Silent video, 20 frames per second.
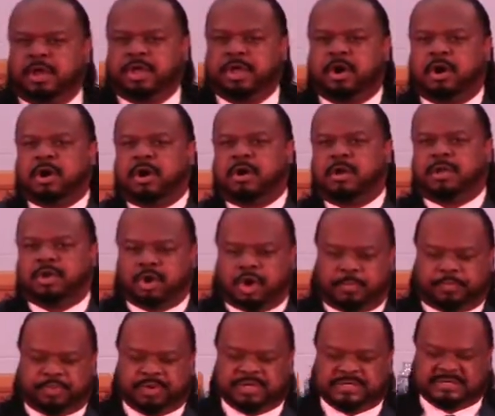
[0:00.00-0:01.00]

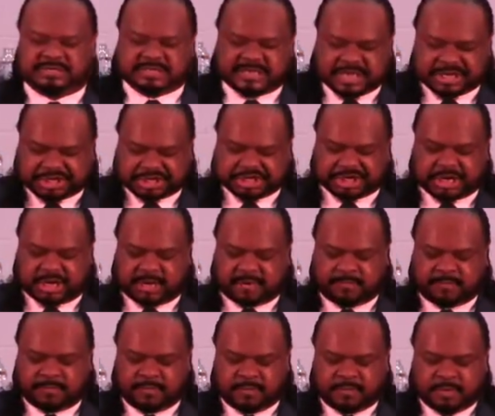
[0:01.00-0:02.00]
Your
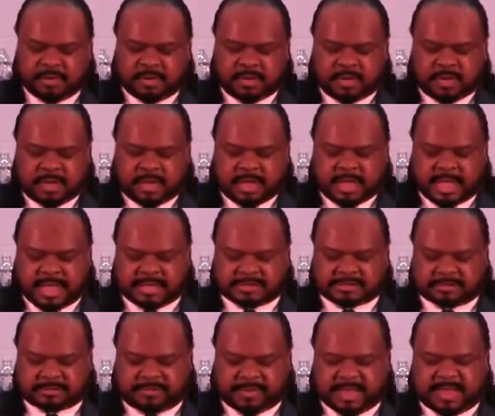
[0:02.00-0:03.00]
position
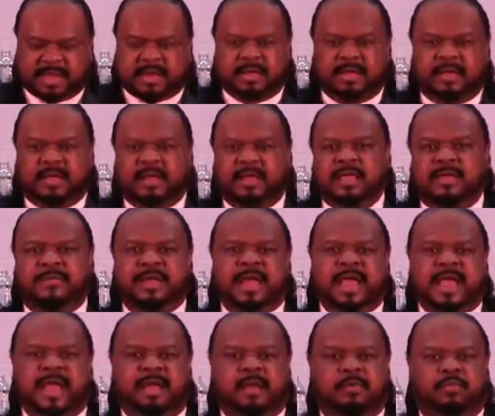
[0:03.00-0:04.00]
has been
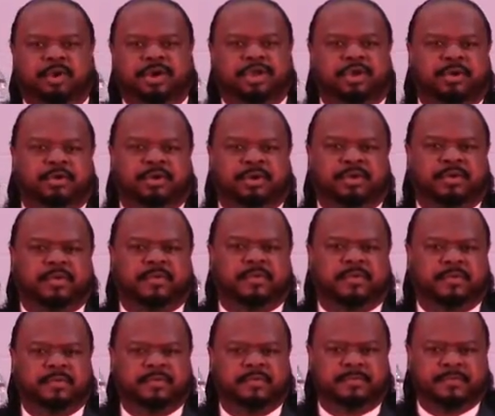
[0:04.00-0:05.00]
eliminated. What are you going to do?
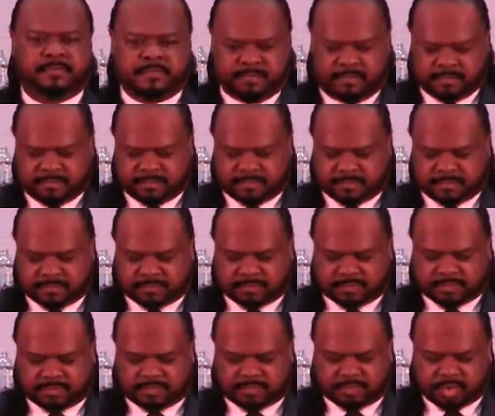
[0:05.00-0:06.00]

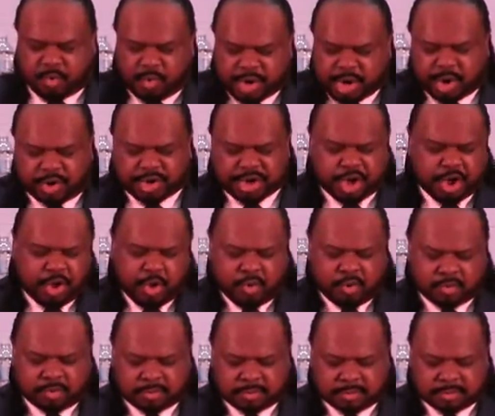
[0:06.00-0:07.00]
What are you going to do?
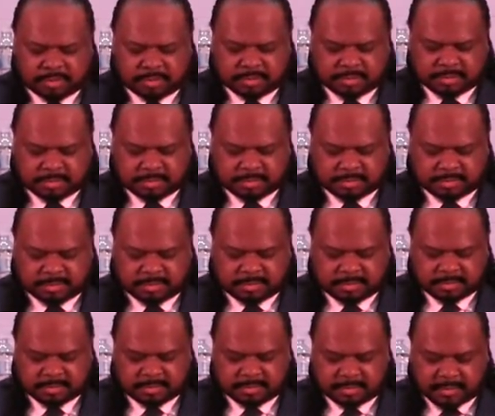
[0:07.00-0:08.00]

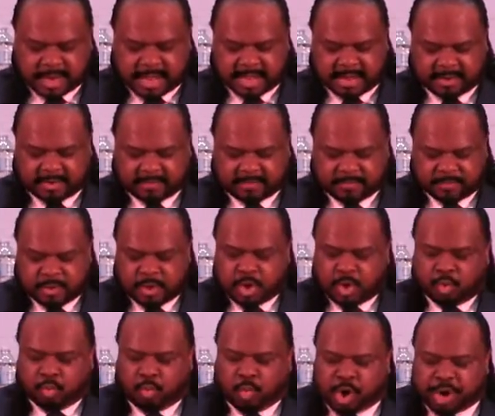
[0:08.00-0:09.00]
Right?
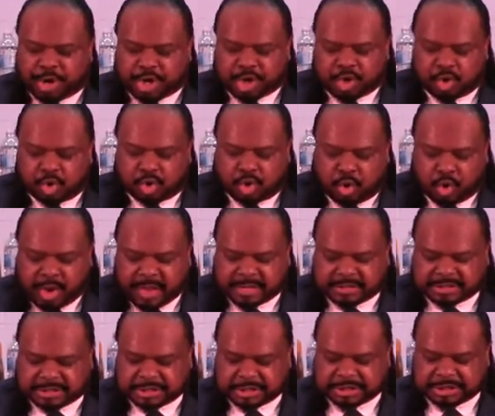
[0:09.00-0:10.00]
What are you
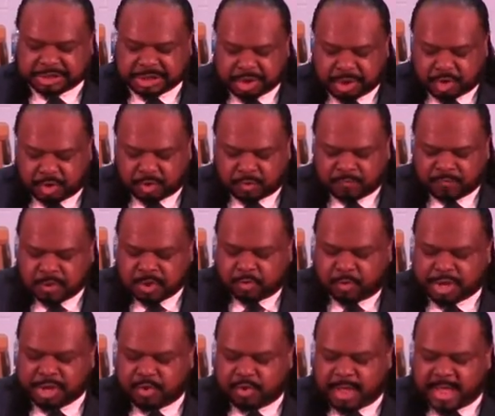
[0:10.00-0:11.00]
going to do
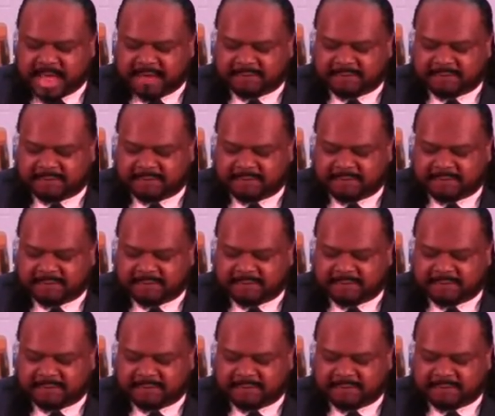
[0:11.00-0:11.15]
when